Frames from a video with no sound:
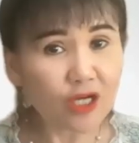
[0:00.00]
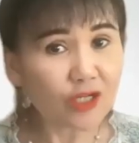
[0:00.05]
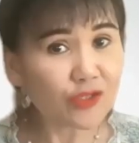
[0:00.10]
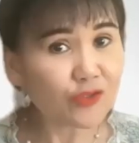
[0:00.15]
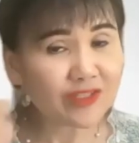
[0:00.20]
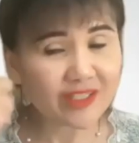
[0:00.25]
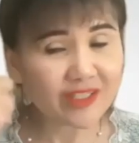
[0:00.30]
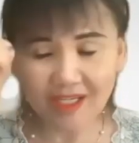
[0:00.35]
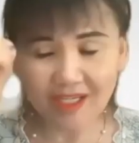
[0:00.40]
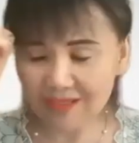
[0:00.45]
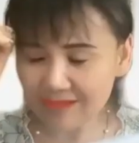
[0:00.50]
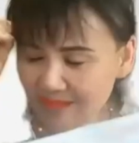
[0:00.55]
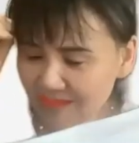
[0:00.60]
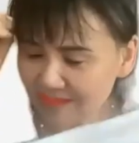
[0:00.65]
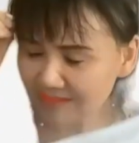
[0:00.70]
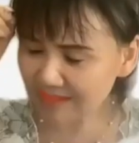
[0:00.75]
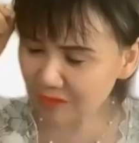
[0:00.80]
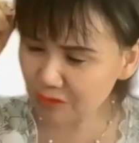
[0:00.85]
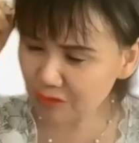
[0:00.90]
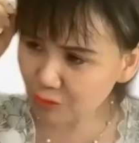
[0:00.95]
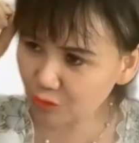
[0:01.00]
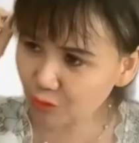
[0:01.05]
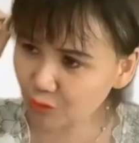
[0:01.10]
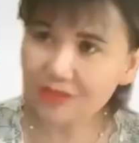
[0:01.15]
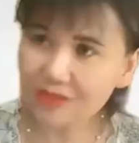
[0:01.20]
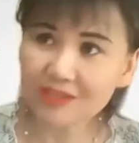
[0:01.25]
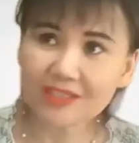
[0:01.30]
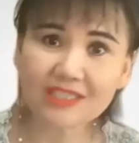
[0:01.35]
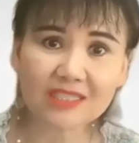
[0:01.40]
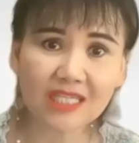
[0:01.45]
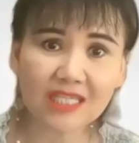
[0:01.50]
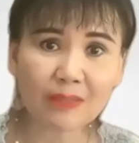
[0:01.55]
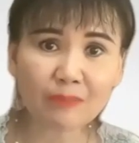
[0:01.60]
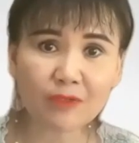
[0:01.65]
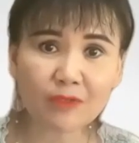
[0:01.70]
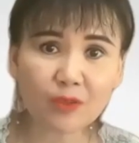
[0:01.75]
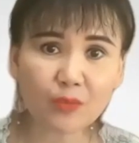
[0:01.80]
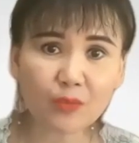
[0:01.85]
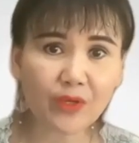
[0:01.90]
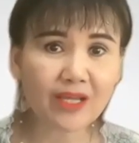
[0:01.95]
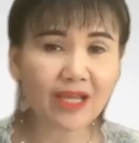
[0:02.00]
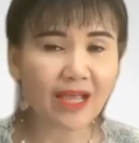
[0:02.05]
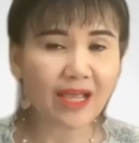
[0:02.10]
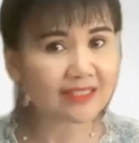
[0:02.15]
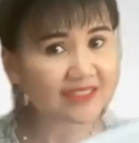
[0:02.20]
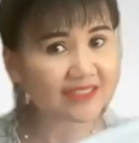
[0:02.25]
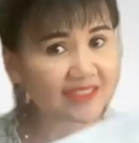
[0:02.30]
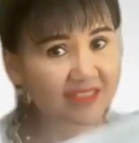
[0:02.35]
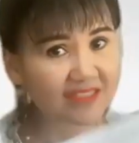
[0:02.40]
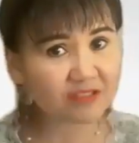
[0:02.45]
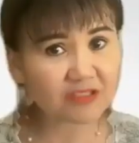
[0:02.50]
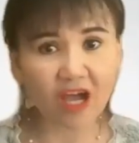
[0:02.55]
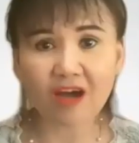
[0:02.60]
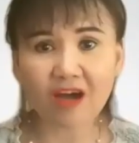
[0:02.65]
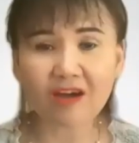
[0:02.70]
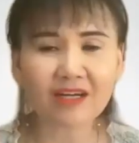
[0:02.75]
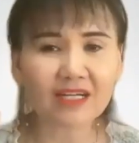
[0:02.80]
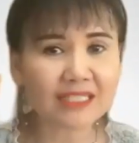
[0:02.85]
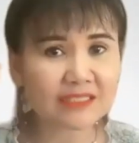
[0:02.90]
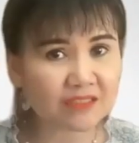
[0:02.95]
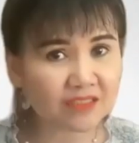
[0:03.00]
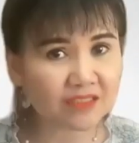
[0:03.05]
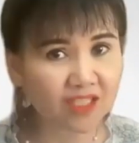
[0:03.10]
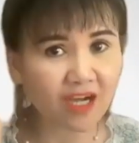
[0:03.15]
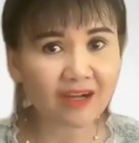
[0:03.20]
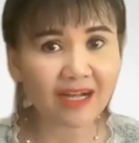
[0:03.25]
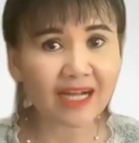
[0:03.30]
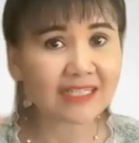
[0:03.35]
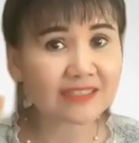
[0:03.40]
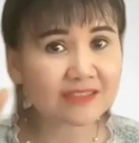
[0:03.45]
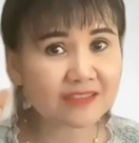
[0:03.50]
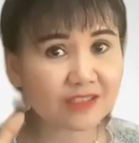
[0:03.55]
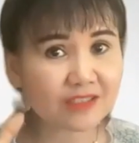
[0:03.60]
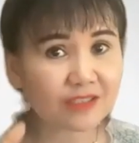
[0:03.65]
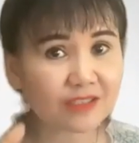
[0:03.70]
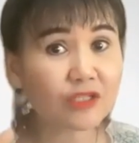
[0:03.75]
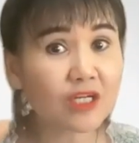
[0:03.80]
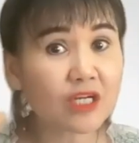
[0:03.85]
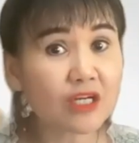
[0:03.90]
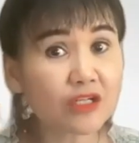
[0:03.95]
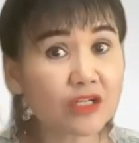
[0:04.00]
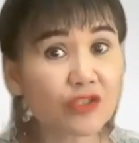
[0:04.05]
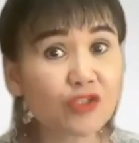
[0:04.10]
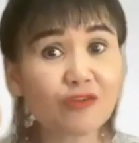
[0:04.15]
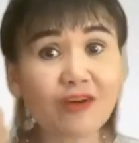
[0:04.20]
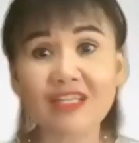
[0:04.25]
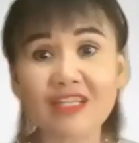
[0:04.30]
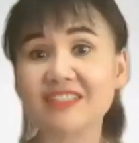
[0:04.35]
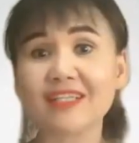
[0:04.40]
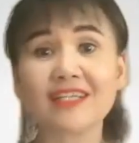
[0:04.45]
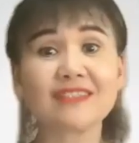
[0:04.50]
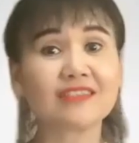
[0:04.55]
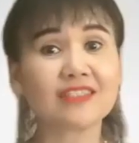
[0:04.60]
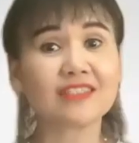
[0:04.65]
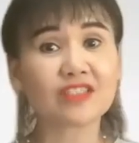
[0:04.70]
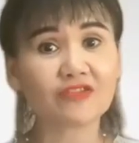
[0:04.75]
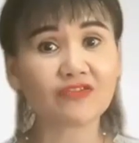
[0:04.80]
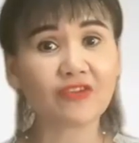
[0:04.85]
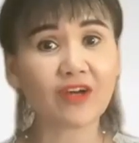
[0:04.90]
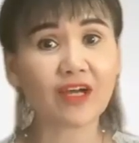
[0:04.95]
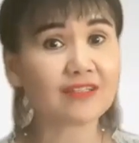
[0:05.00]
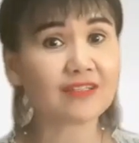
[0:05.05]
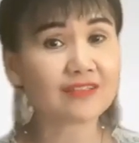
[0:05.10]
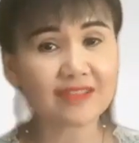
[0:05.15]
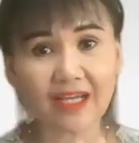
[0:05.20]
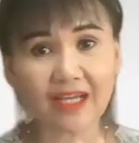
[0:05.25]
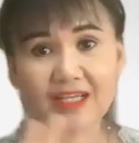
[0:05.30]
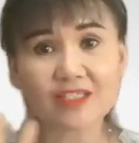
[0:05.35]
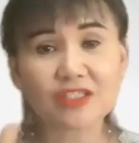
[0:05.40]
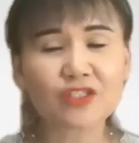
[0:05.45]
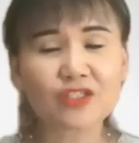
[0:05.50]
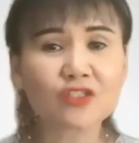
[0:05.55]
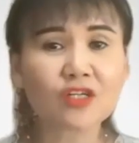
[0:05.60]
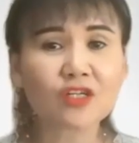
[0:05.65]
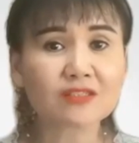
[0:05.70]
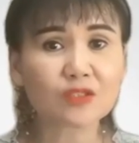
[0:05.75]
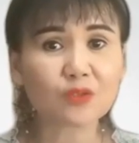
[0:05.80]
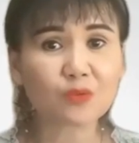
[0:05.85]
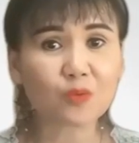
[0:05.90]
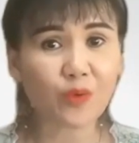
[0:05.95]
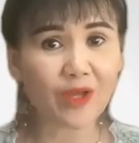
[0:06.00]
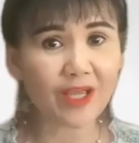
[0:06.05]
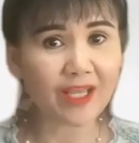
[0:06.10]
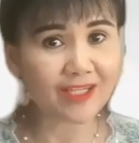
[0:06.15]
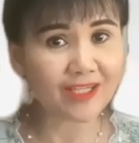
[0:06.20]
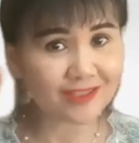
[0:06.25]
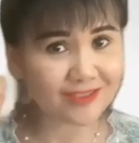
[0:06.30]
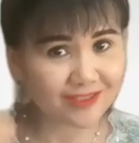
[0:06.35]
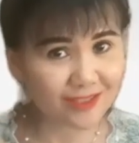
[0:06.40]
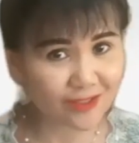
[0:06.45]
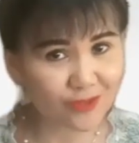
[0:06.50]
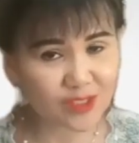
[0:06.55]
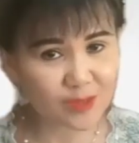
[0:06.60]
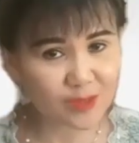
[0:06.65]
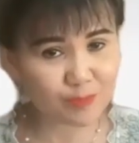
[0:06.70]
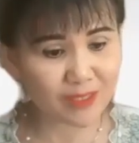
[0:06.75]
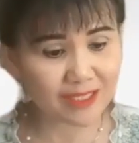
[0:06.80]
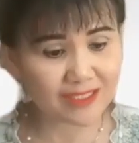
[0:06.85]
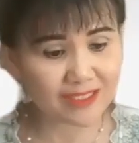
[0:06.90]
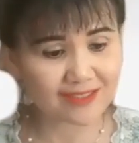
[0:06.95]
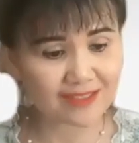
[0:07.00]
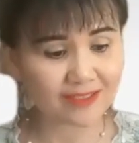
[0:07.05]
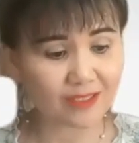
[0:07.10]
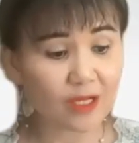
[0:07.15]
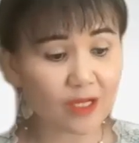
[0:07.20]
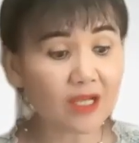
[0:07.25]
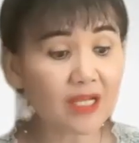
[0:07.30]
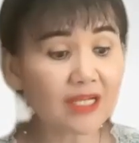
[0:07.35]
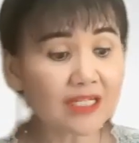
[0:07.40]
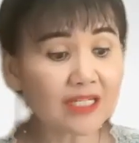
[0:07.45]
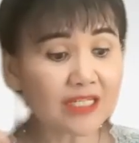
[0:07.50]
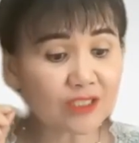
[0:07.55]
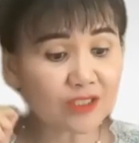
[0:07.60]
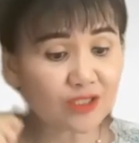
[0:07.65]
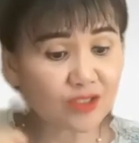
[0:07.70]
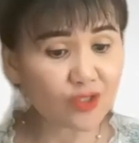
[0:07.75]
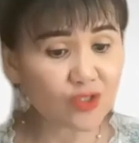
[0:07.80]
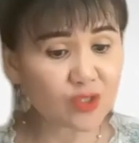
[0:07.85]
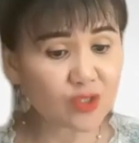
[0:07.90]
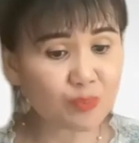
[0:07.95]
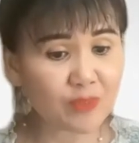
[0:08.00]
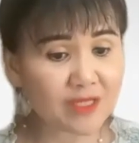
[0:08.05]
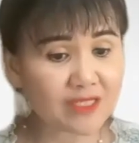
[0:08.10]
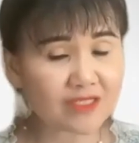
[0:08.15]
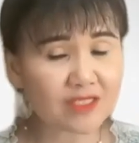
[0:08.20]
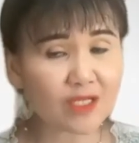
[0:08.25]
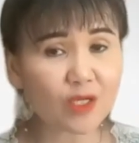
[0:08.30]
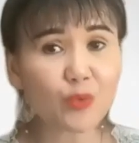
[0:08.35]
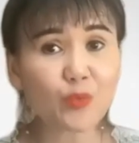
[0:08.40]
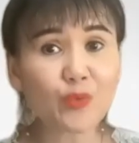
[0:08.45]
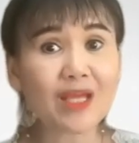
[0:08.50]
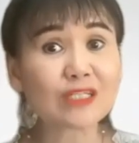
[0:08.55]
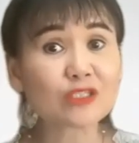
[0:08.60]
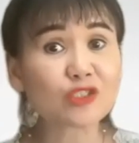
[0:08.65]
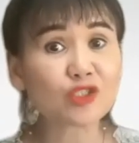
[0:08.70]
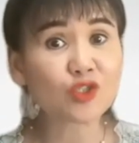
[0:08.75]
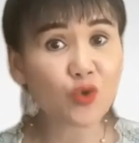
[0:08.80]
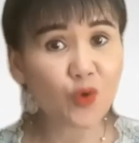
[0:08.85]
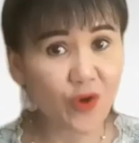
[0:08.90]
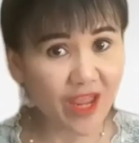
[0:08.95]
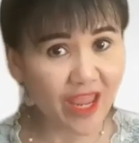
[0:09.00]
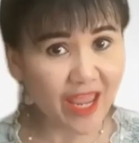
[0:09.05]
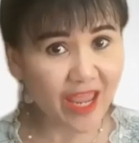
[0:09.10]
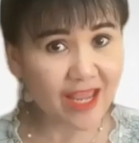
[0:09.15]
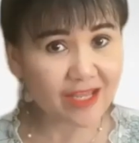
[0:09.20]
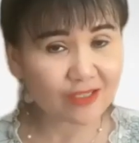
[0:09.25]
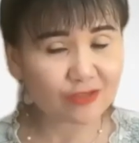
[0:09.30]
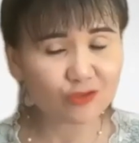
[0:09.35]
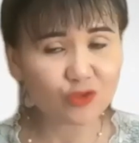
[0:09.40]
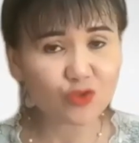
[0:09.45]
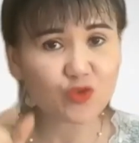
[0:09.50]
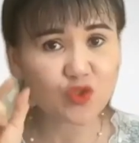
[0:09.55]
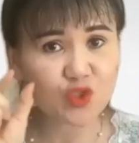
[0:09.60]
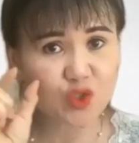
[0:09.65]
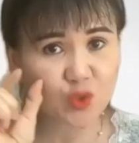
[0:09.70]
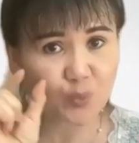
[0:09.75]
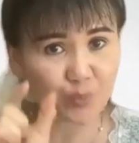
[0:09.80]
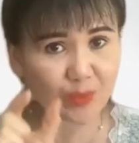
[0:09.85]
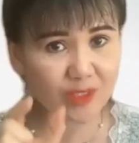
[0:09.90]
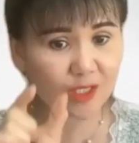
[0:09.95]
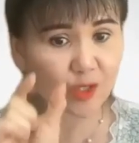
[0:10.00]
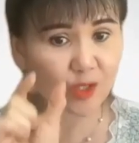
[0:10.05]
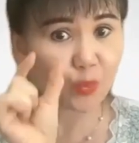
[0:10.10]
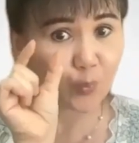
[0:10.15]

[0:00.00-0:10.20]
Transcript: You cannot just throw the time away and talk and talk until you are satisfied. That is not the way in Toastmaster. In Toastmaster, we are trained to speak